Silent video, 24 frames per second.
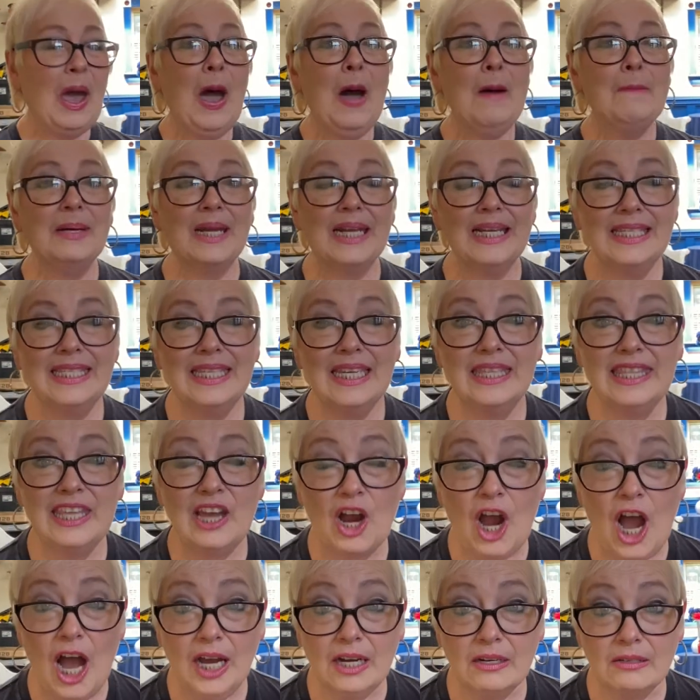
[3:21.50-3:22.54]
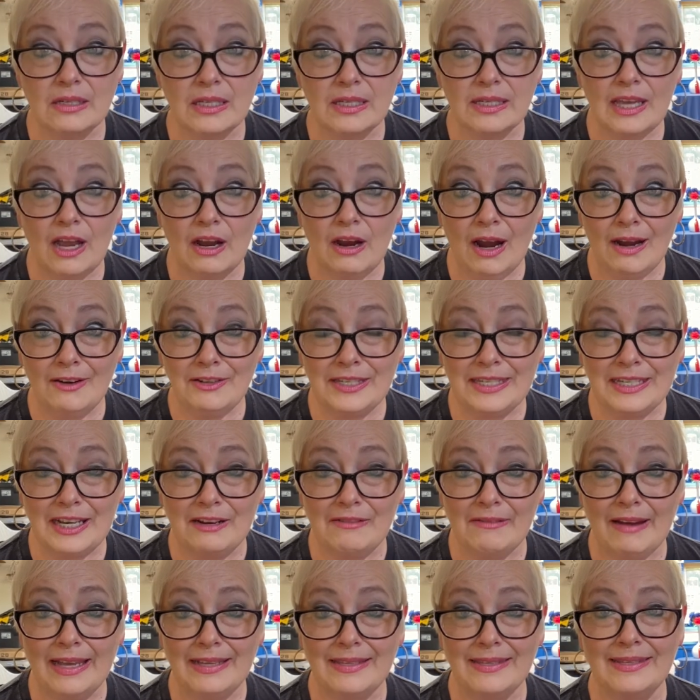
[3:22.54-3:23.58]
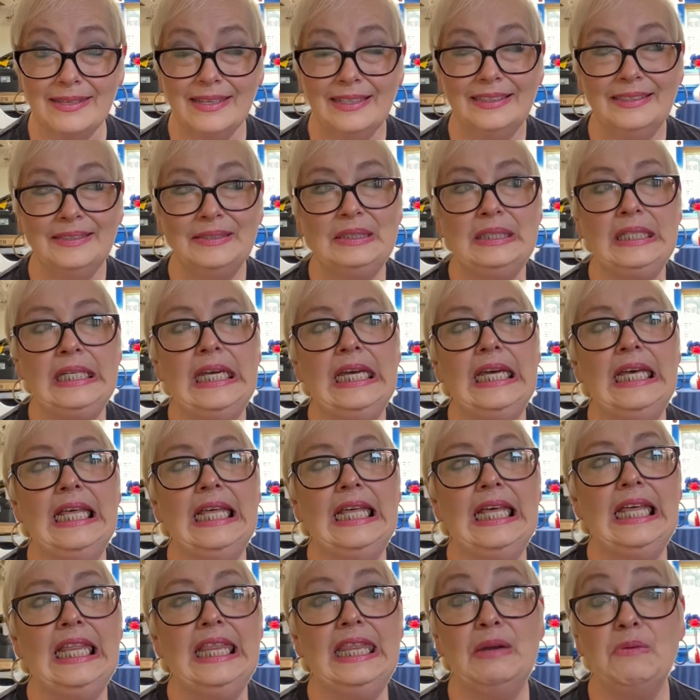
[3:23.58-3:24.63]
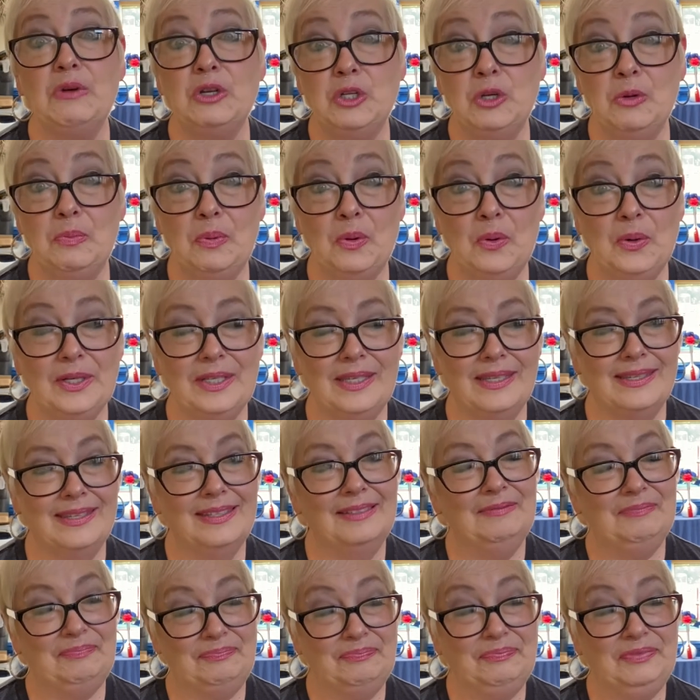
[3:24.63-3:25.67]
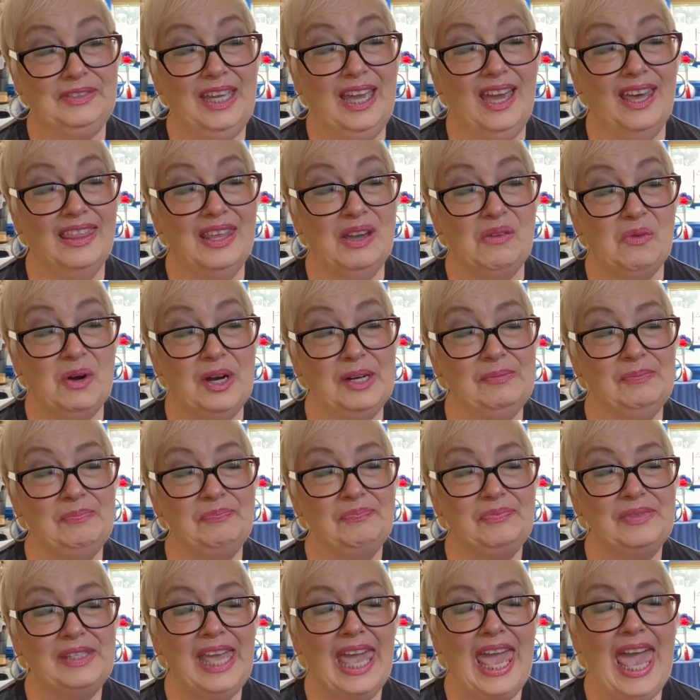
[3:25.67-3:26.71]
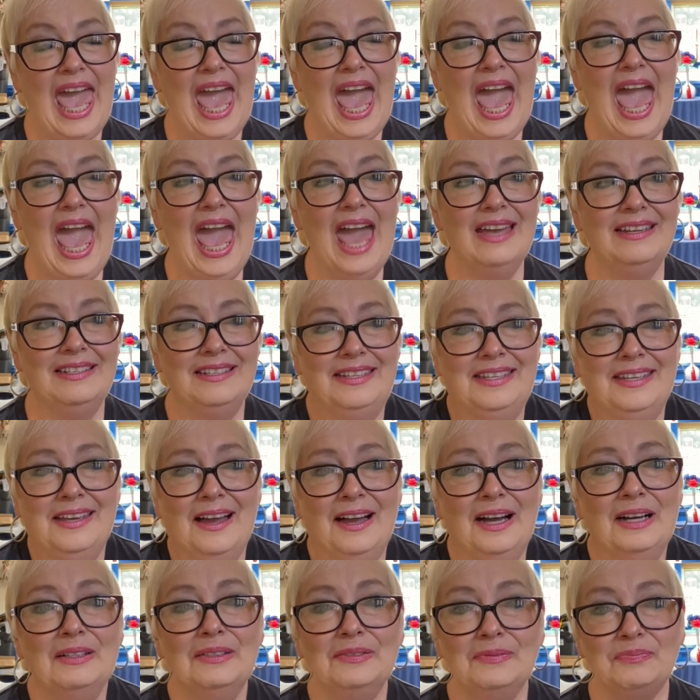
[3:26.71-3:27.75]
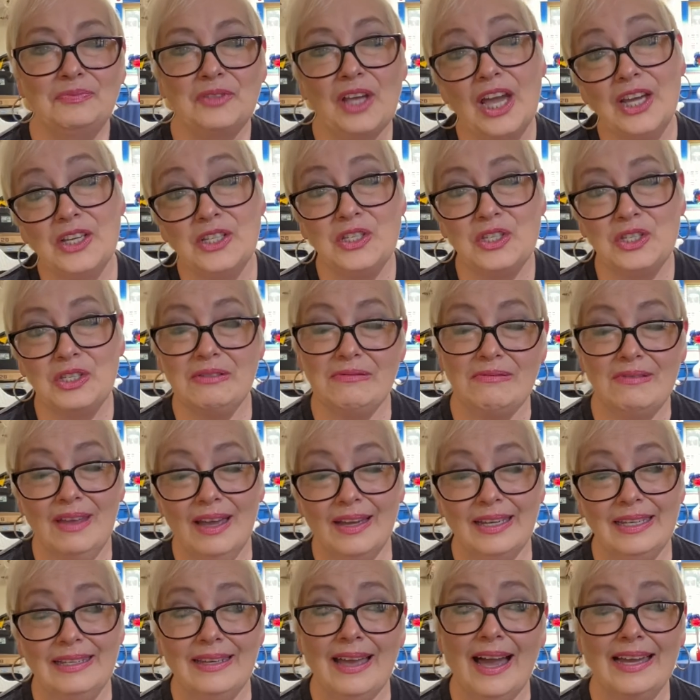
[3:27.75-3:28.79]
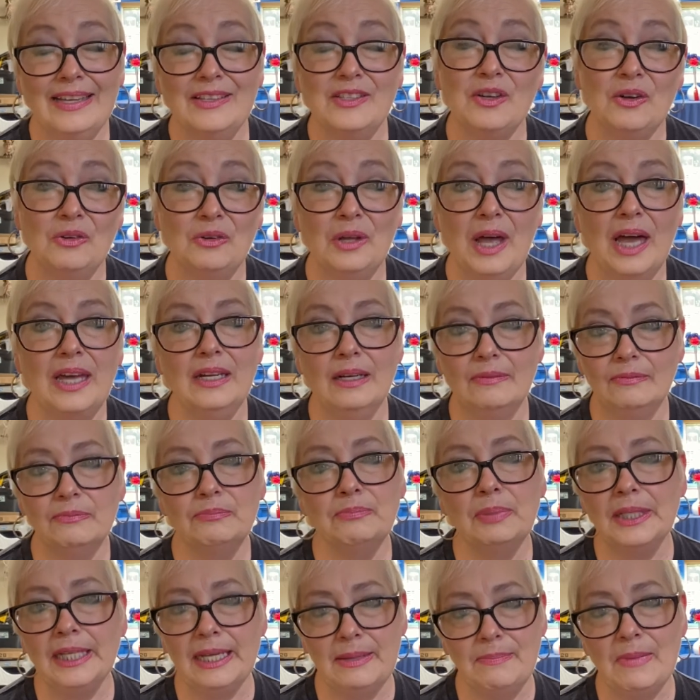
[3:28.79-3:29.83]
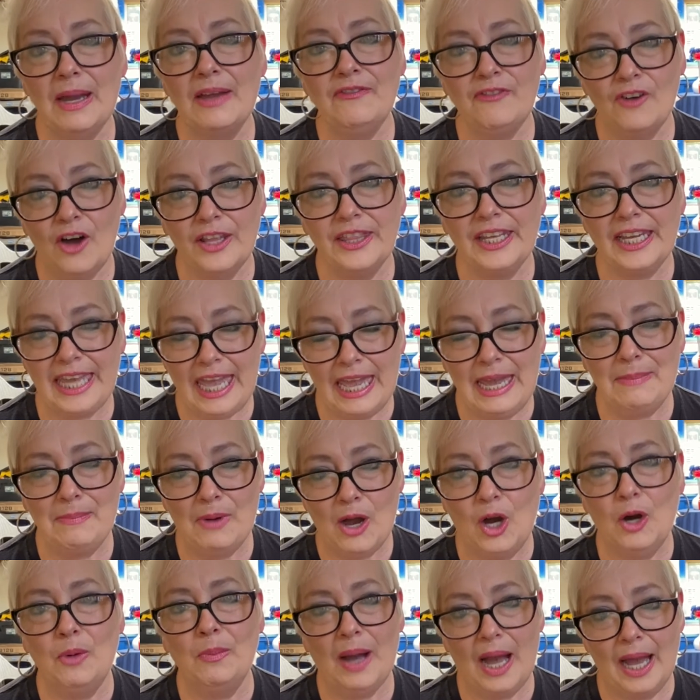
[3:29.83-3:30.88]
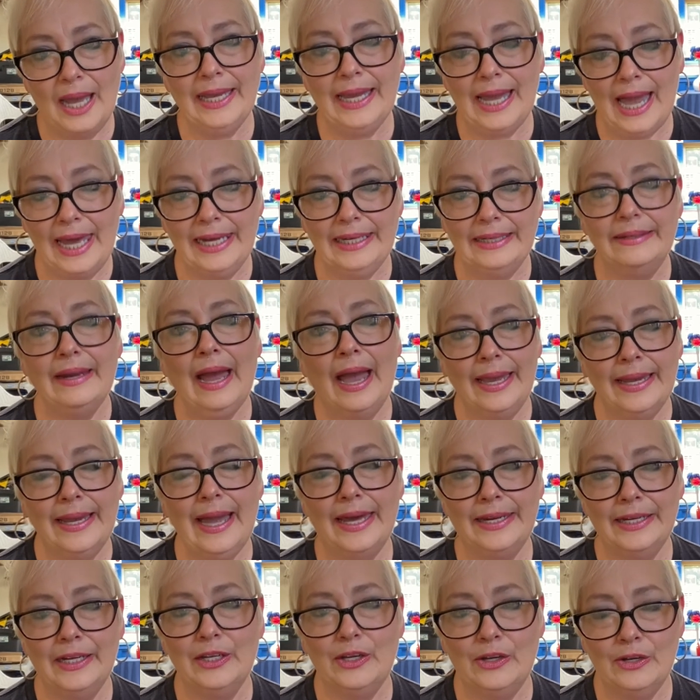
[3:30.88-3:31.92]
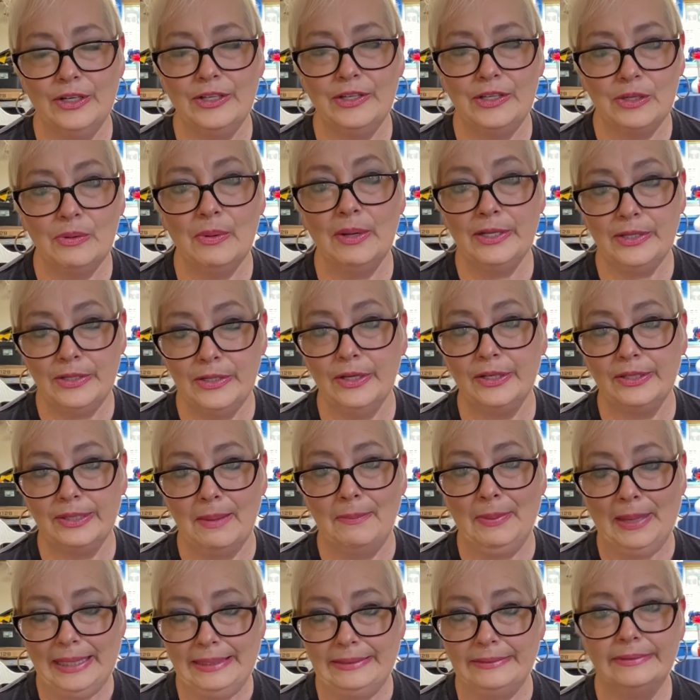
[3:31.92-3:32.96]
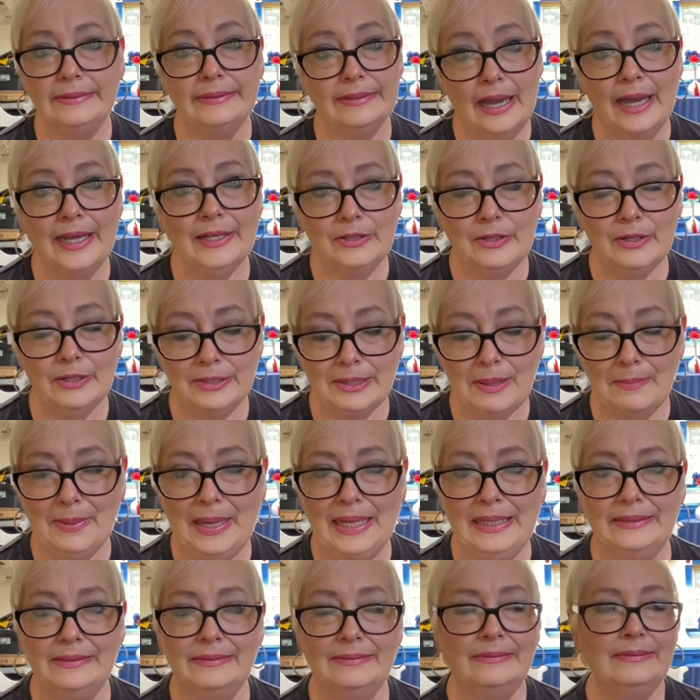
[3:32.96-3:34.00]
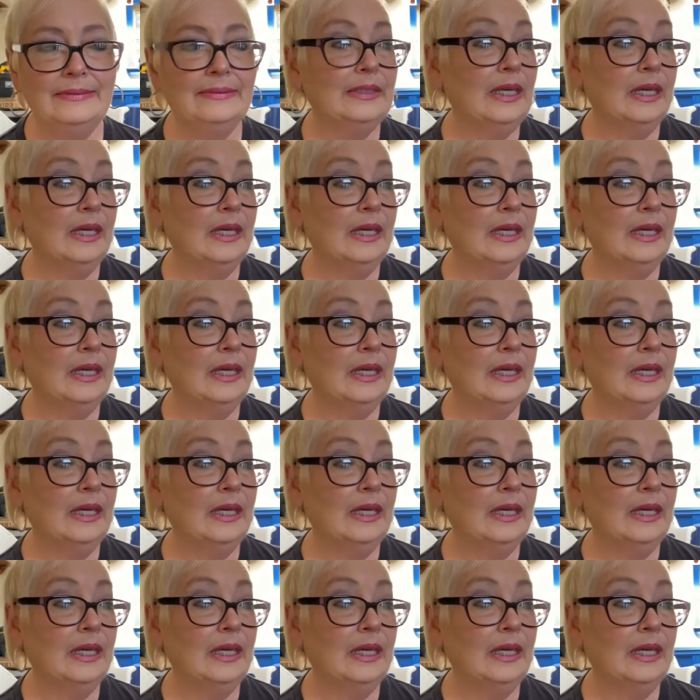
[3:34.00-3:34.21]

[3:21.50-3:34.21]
But I said, they're hers. They're her cigarettes. They were Newports. Yeah, they were. And uh, I, I, I told, and believe my father came home. I got it. I got it good. So I took the beating. I took the beating.